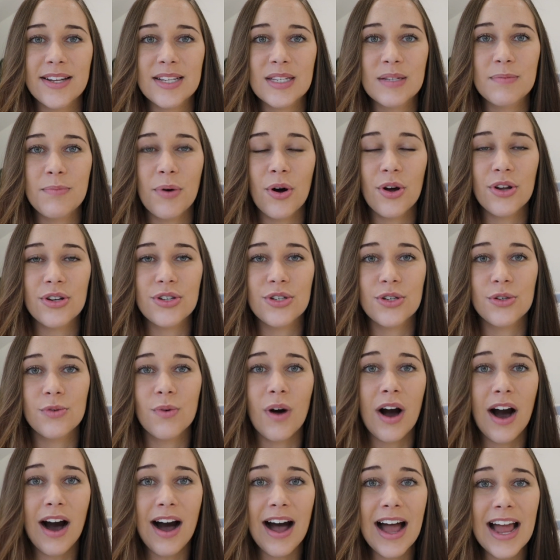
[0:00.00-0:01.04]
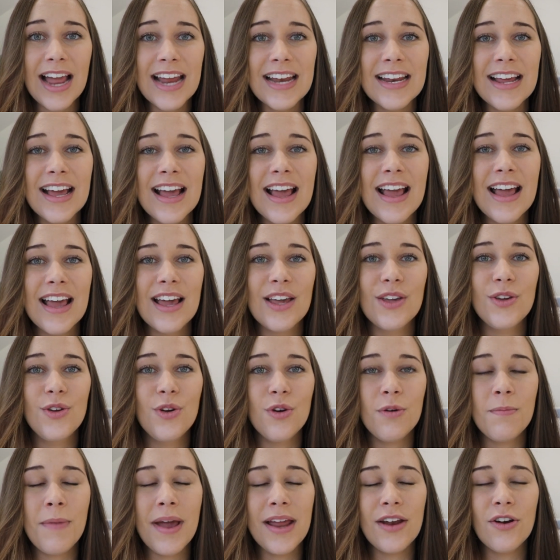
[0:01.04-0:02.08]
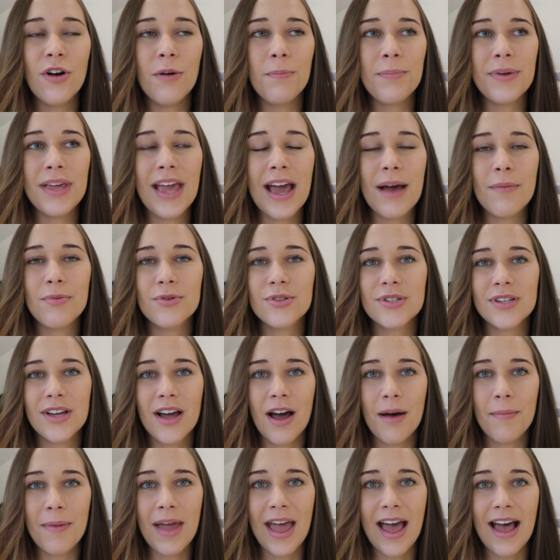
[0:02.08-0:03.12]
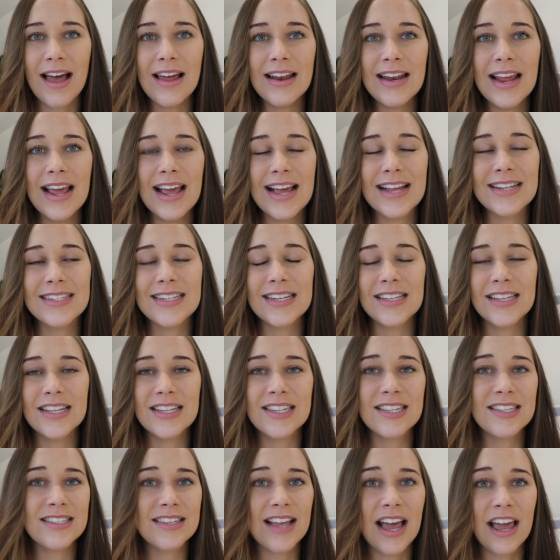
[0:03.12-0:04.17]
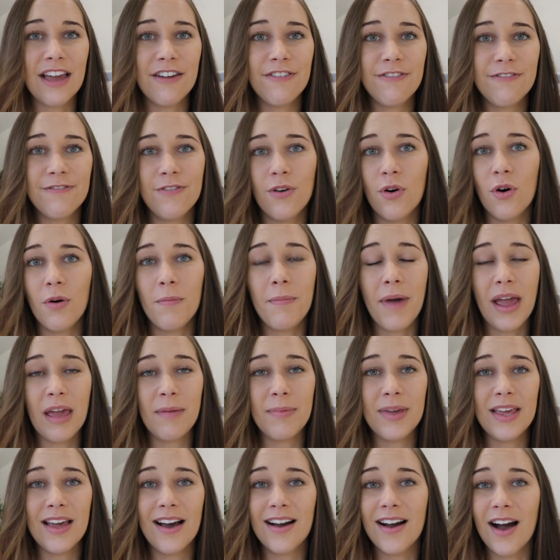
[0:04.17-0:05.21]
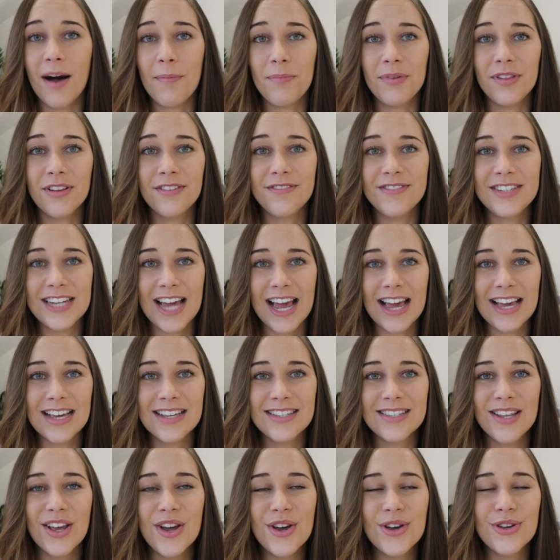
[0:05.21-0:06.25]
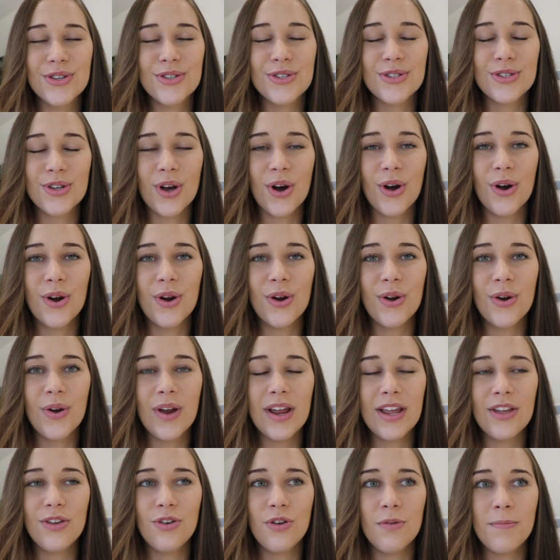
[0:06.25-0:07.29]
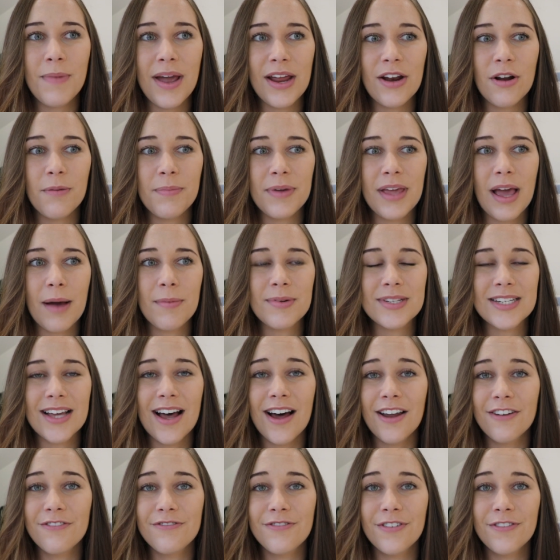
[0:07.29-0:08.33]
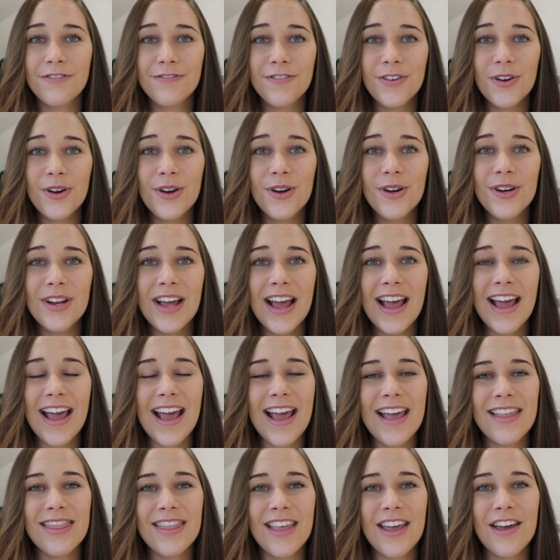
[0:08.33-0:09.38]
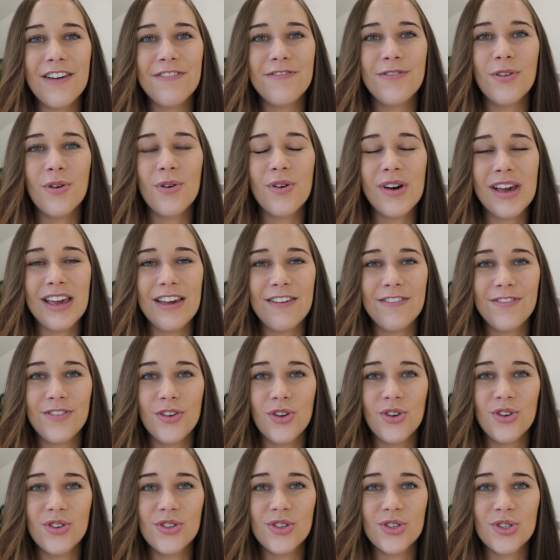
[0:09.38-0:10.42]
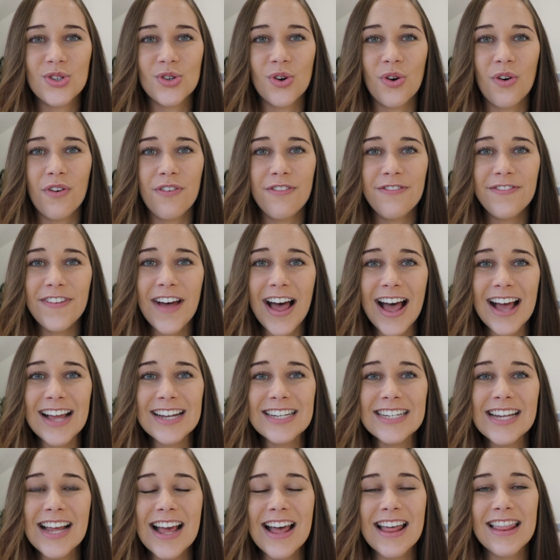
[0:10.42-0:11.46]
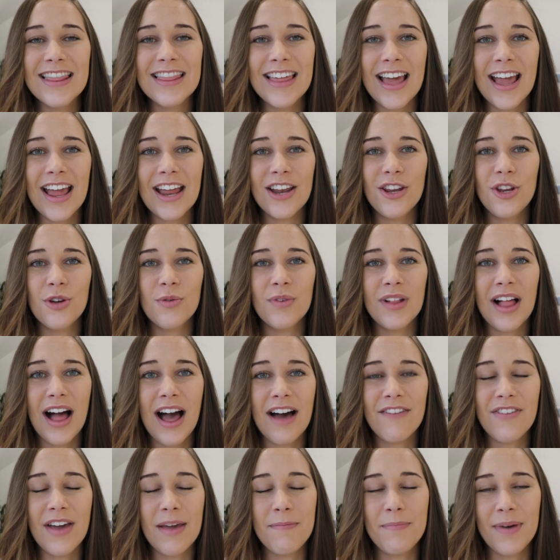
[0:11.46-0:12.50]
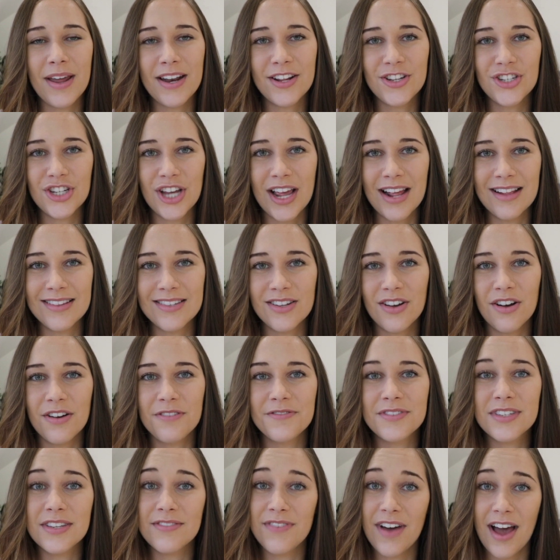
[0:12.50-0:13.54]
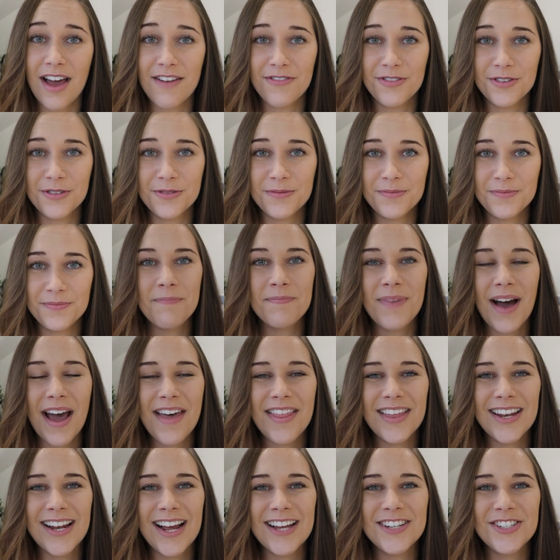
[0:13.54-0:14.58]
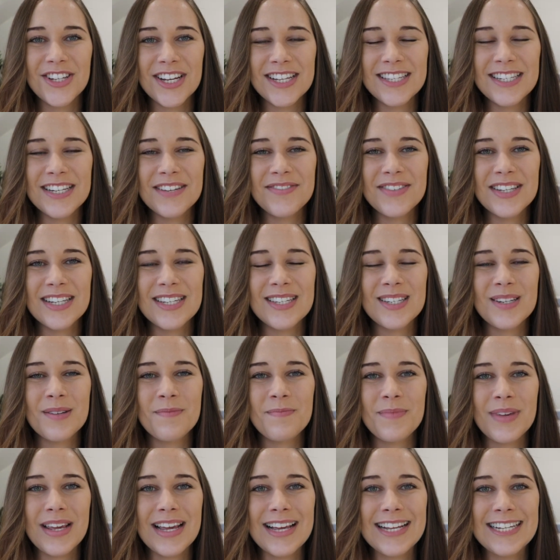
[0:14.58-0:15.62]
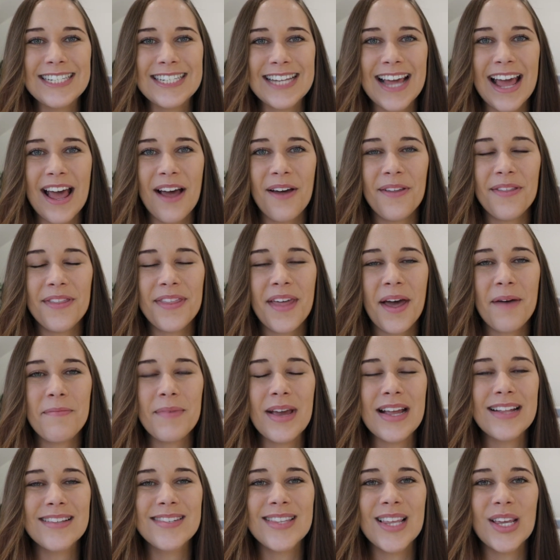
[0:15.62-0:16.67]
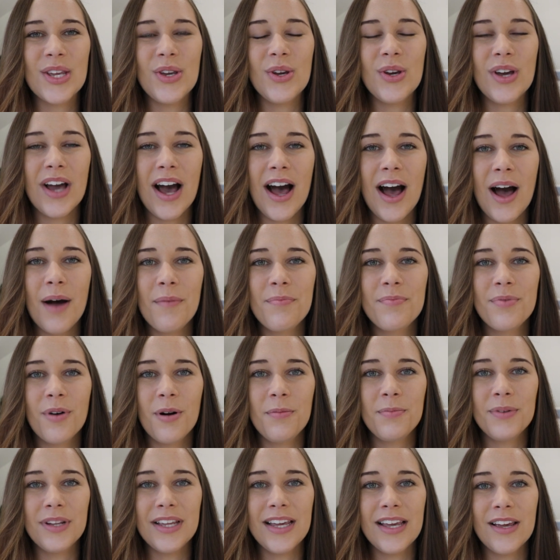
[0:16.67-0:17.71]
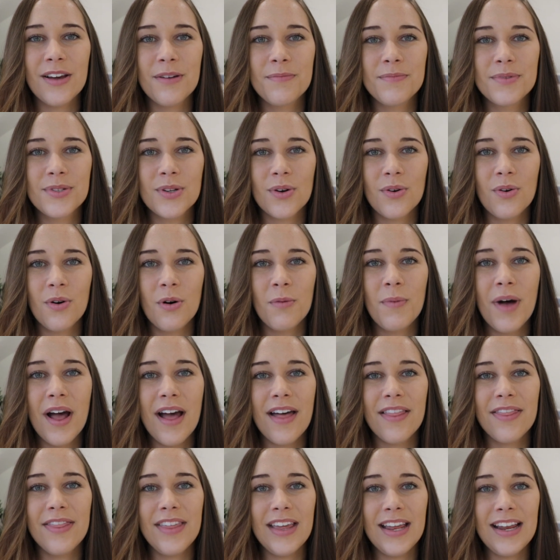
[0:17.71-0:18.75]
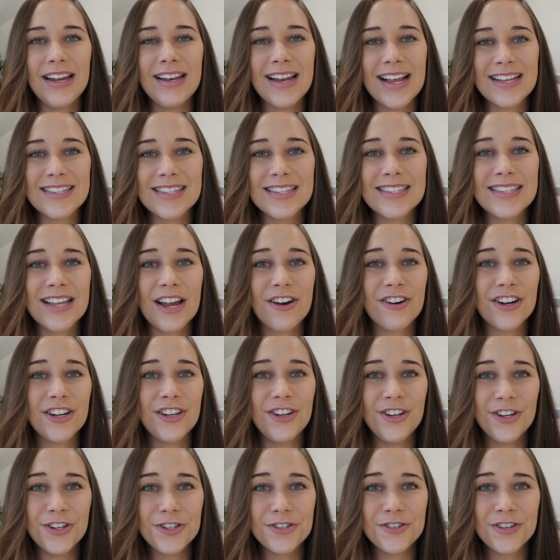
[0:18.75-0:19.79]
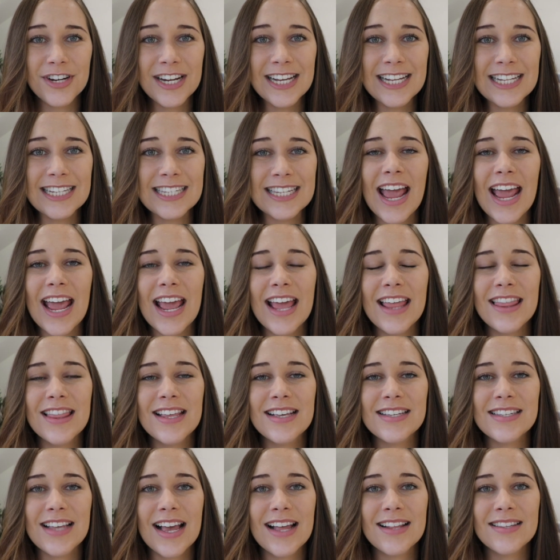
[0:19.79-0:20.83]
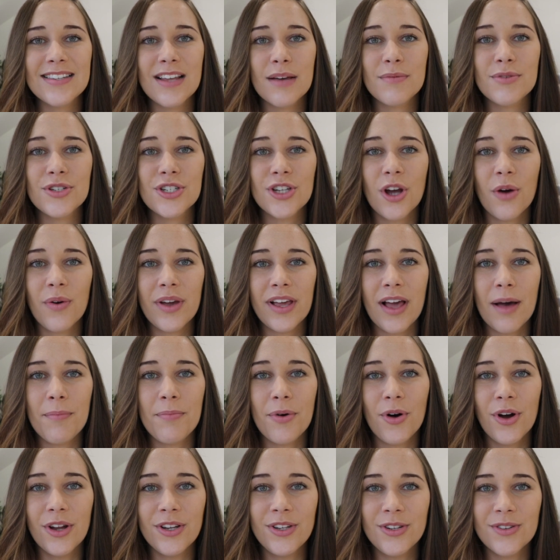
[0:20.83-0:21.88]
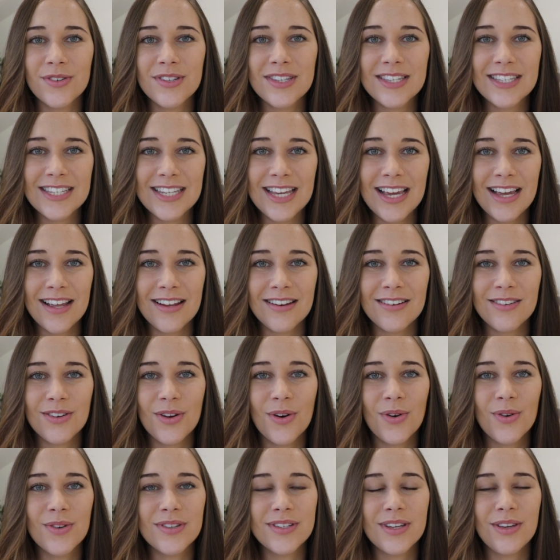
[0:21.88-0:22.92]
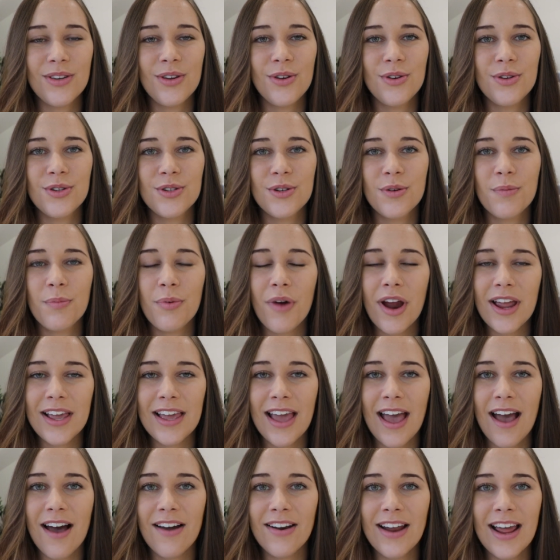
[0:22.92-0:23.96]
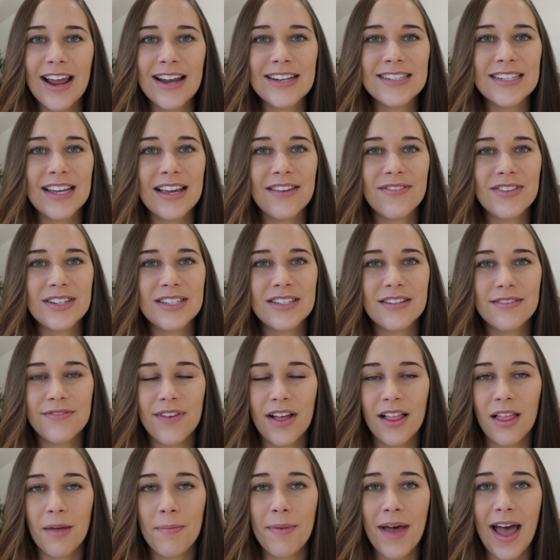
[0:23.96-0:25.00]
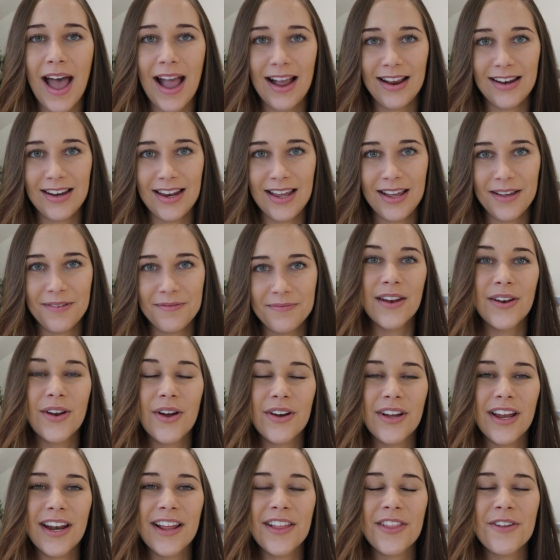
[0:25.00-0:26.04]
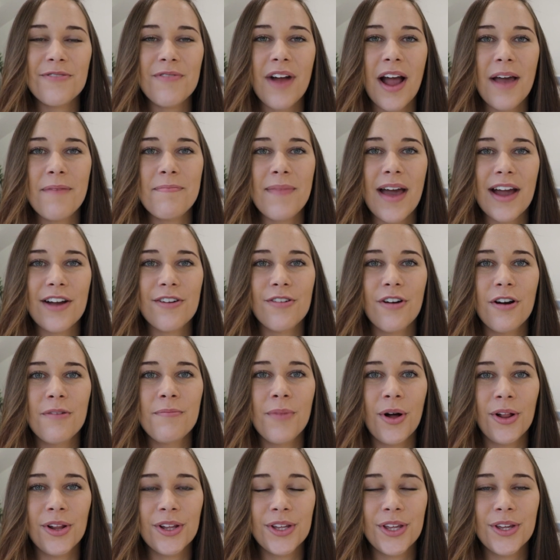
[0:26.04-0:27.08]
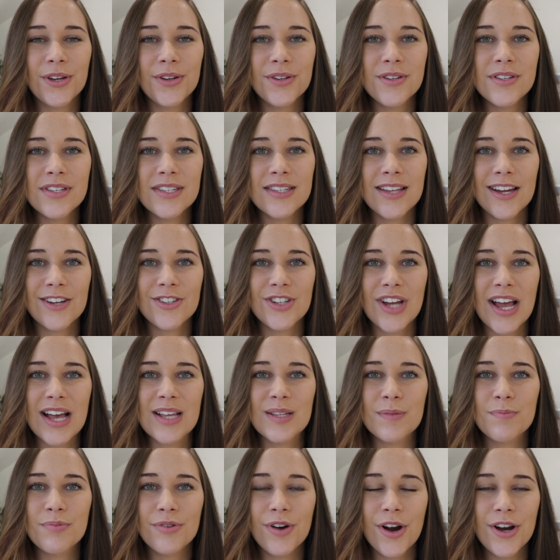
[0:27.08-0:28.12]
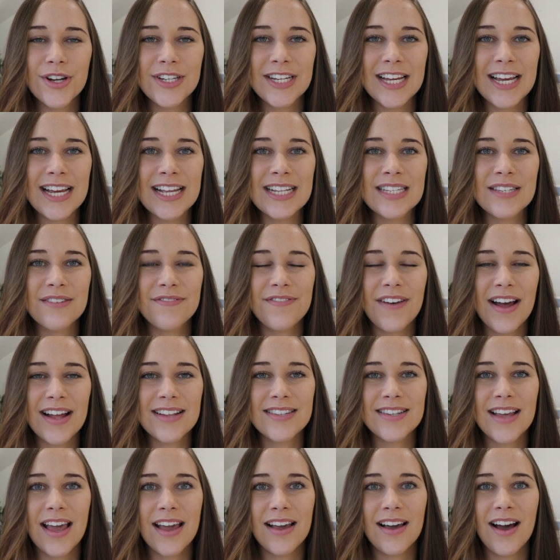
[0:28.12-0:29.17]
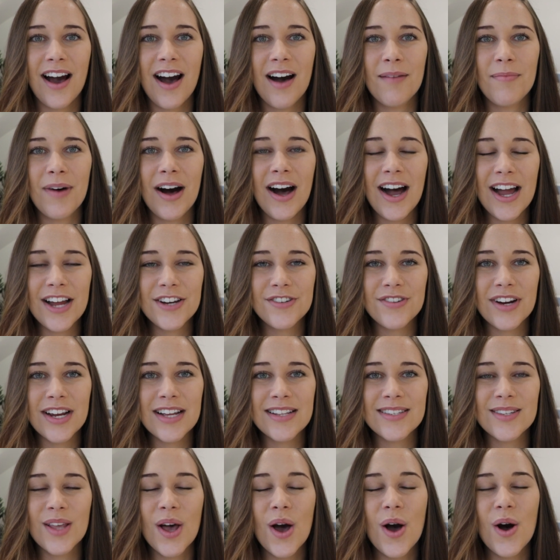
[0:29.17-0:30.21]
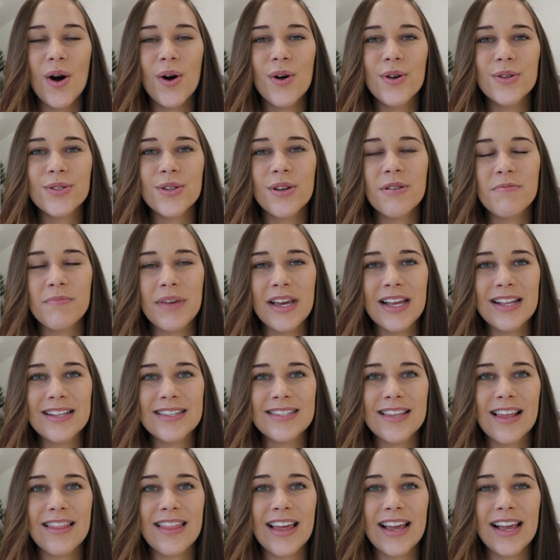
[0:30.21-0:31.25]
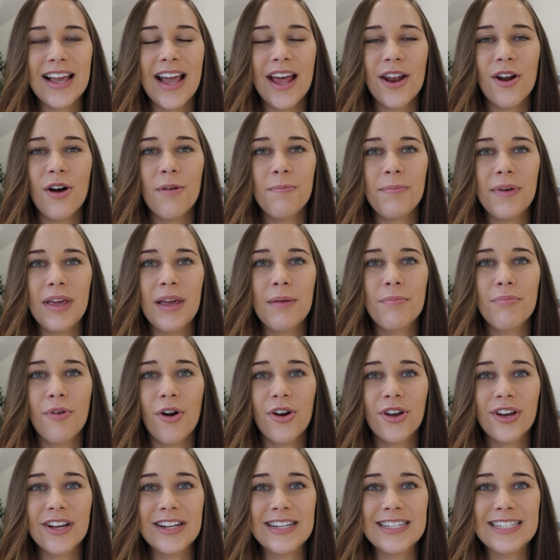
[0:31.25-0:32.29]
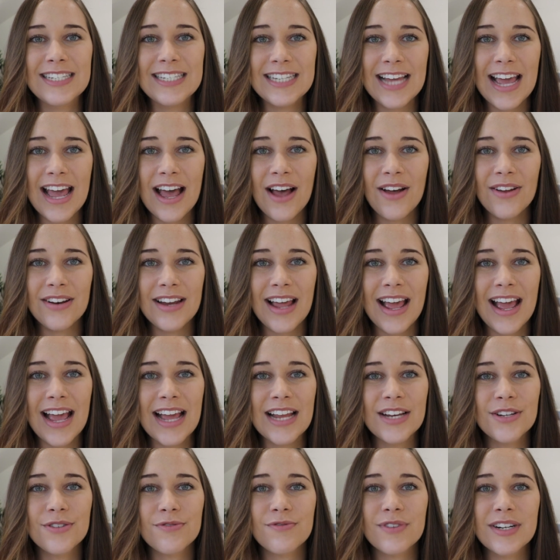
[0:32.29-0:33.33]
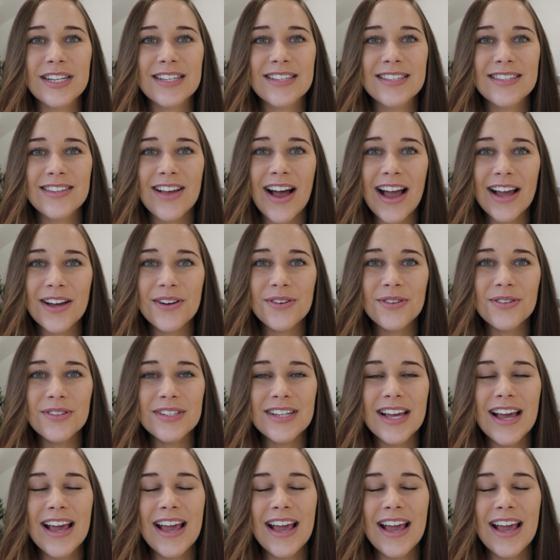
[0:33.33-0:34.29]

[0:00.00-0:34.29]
a spot to hide, you may not be able to come out until it's safe for maybe a couple of days. So you may not be able to hunt for food, and therefore if you store fat, then you'll have a better chance of survival. By the digestive system being down, that means that you can't properly absorb the necessary nutrients, and this ends up showing up on your skin, causing you to break out and even develop acne. Not getting the right macromolecules, such as proteins, fats, and carbohydrates, also means that they cannot be broken down and recycled